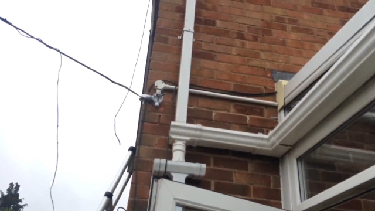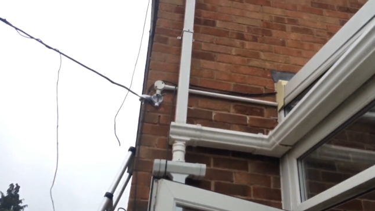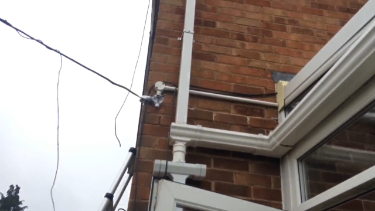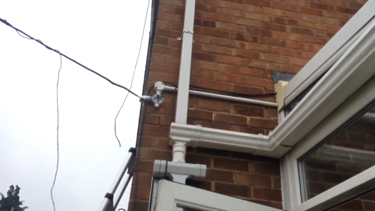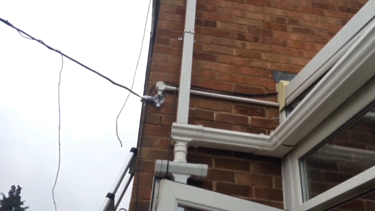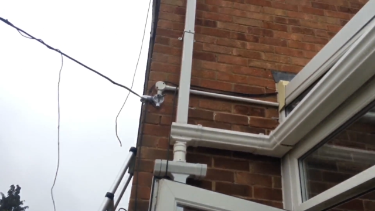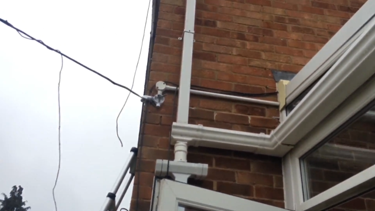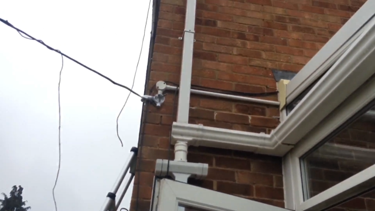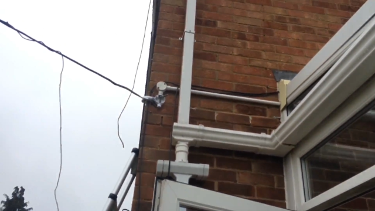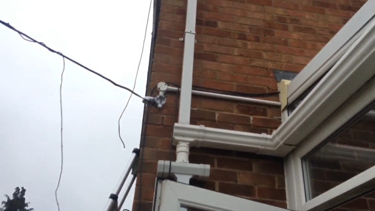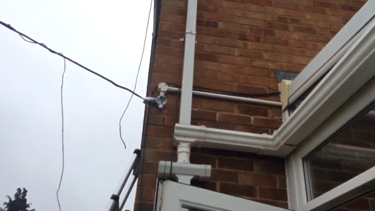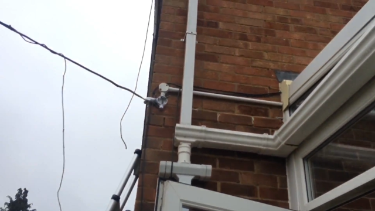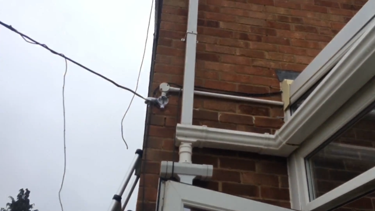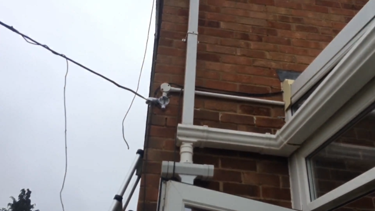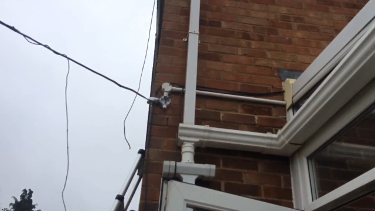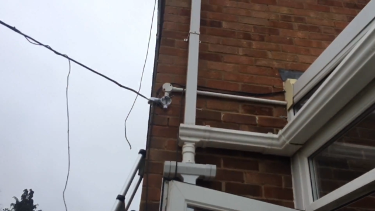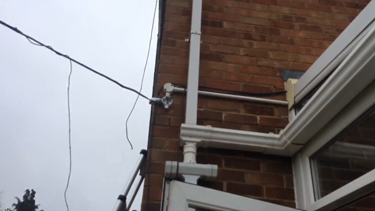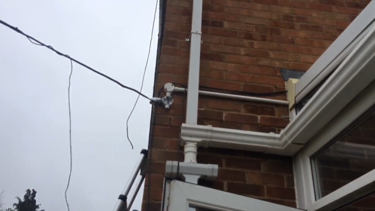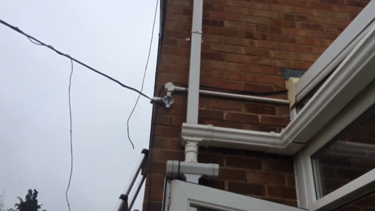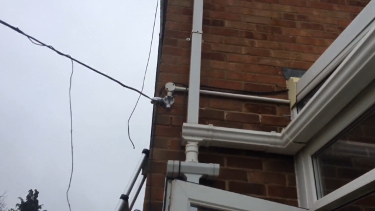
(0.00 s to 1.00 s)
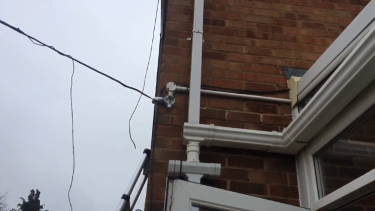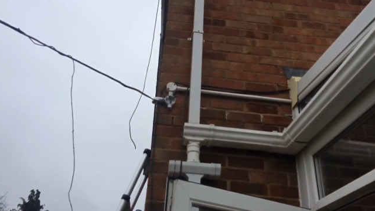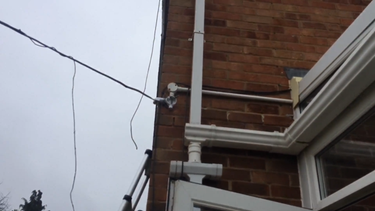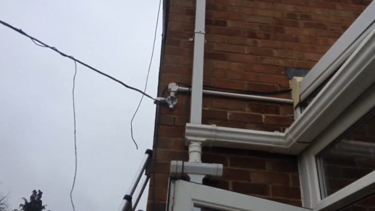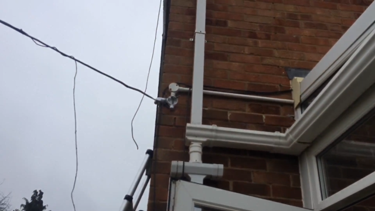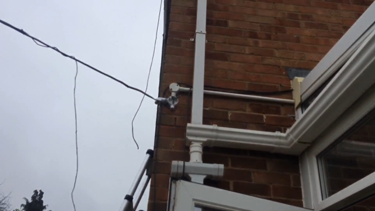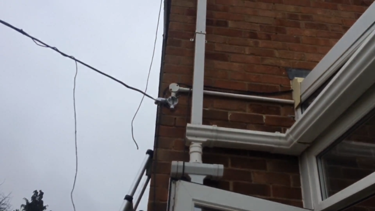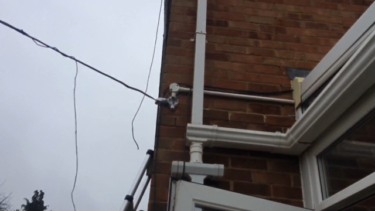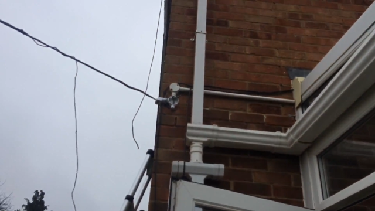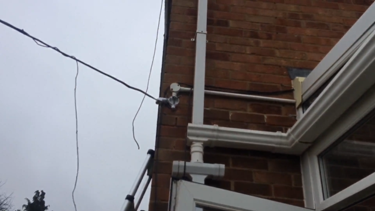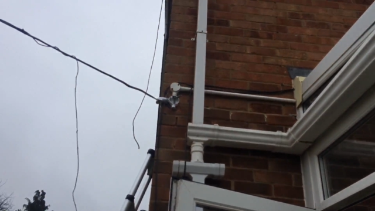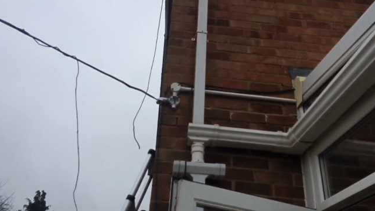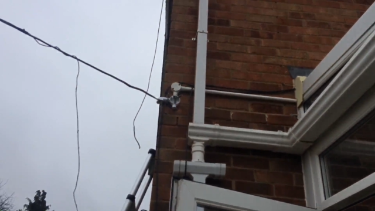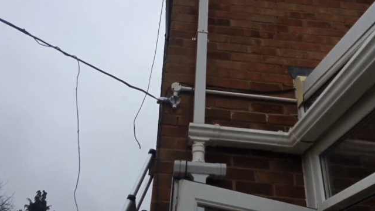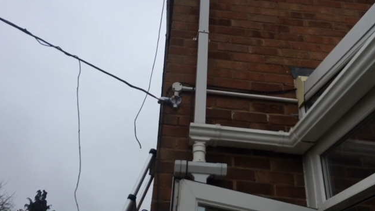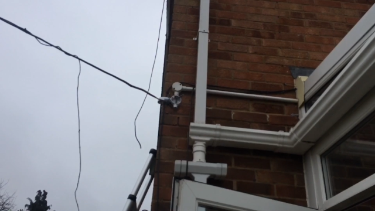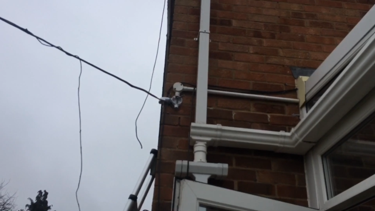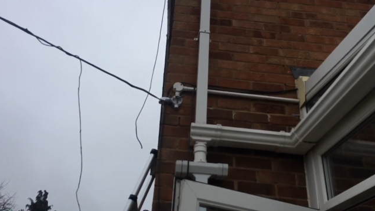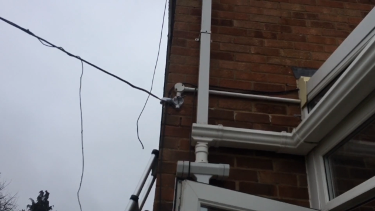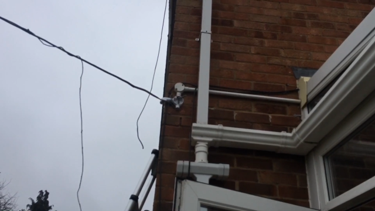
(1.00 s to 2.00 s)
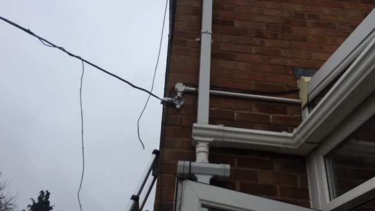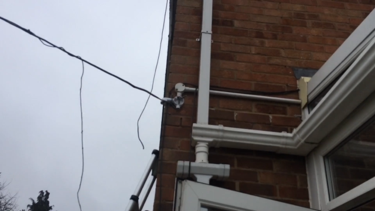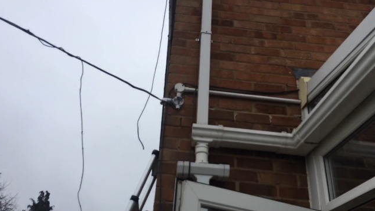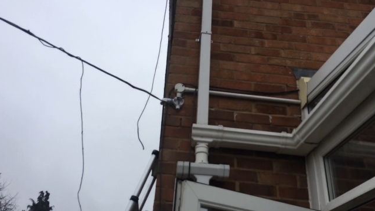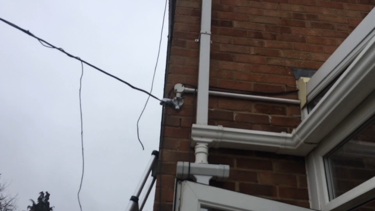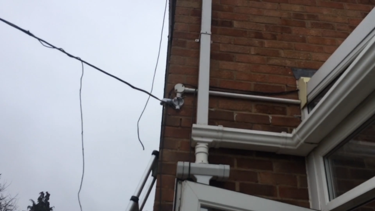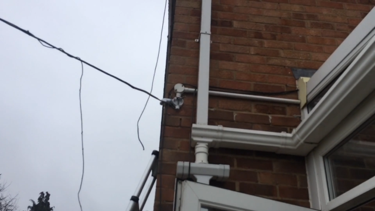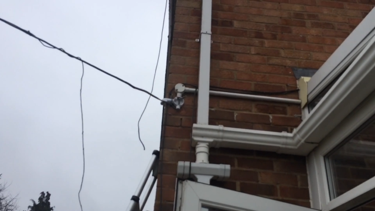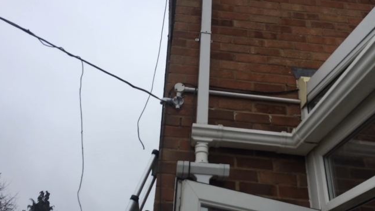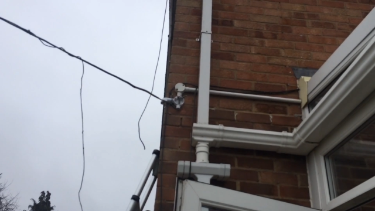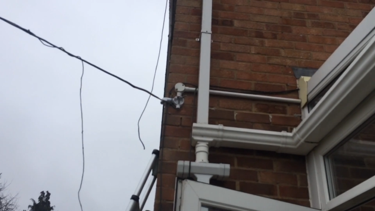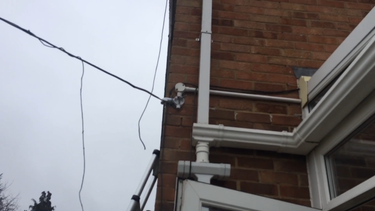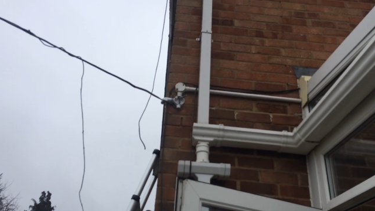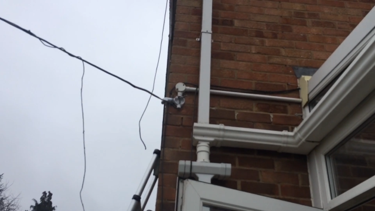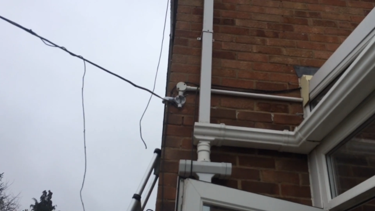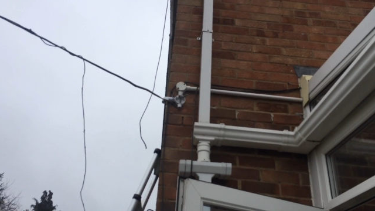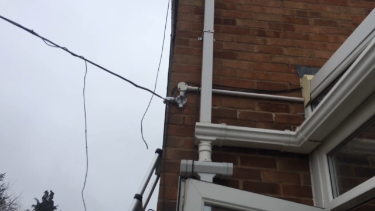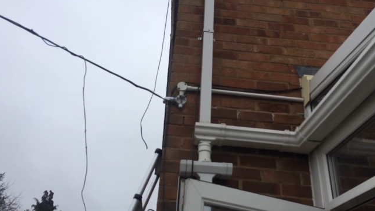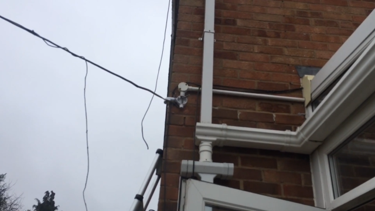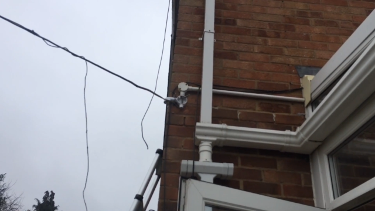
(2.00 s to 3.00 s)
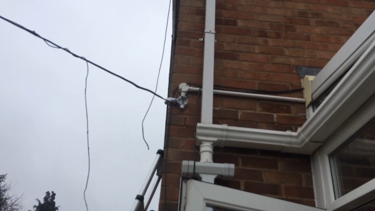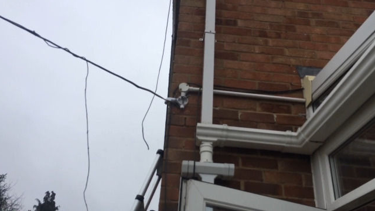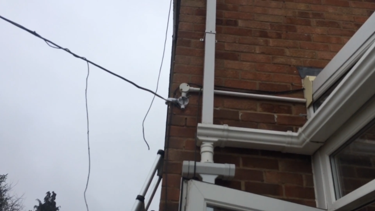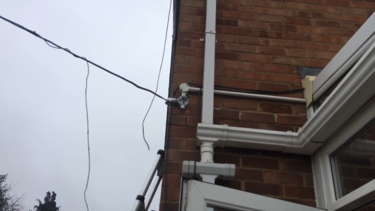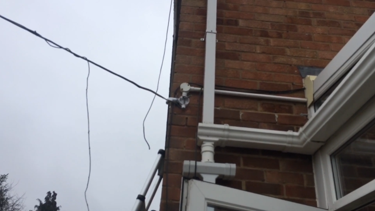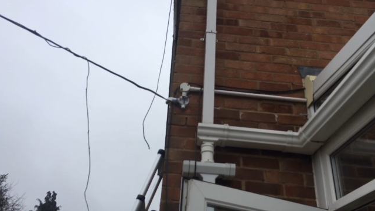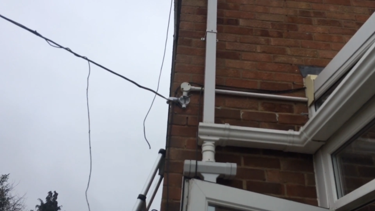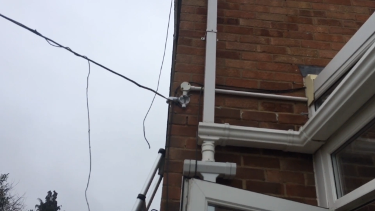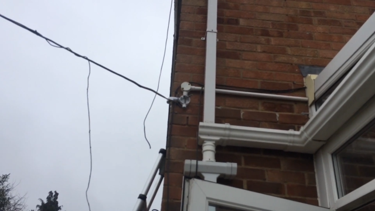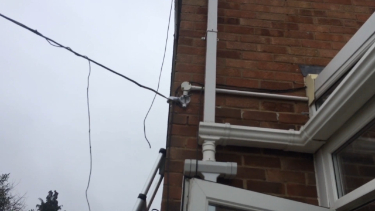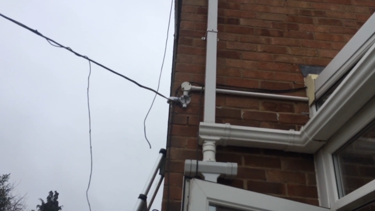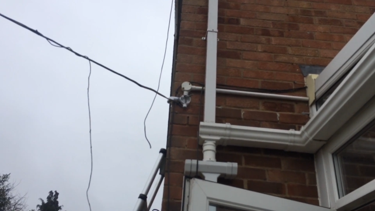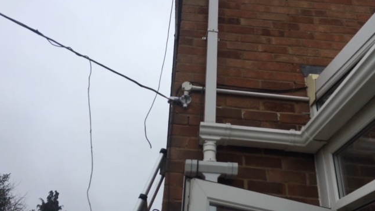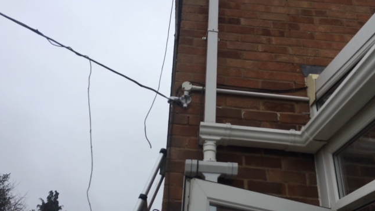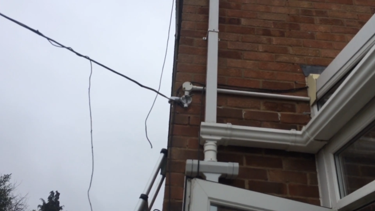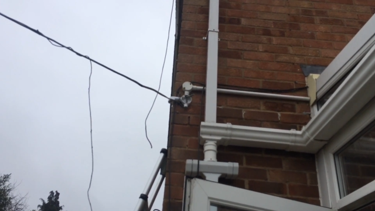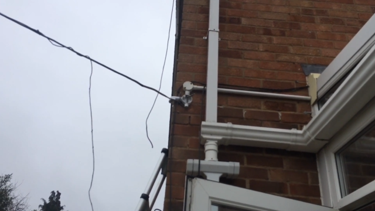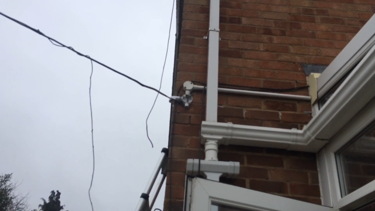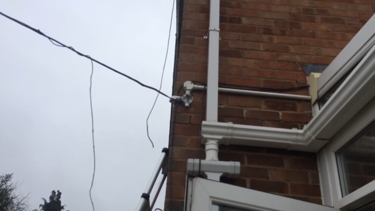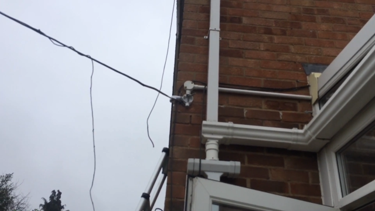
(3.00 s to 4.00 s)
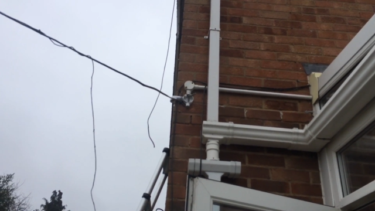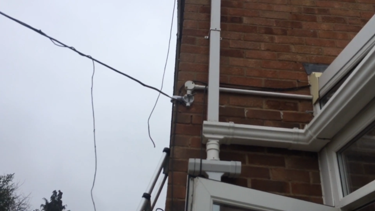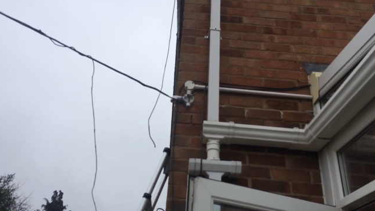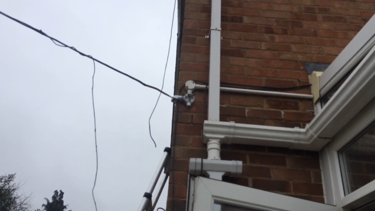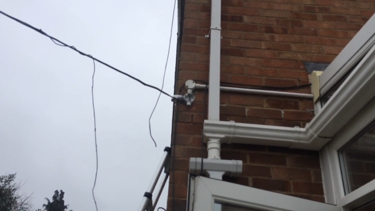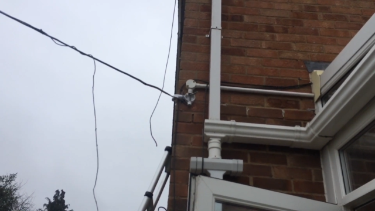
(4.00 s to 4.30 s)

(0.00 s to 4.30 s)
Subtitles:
Nobody's mouth can be seen.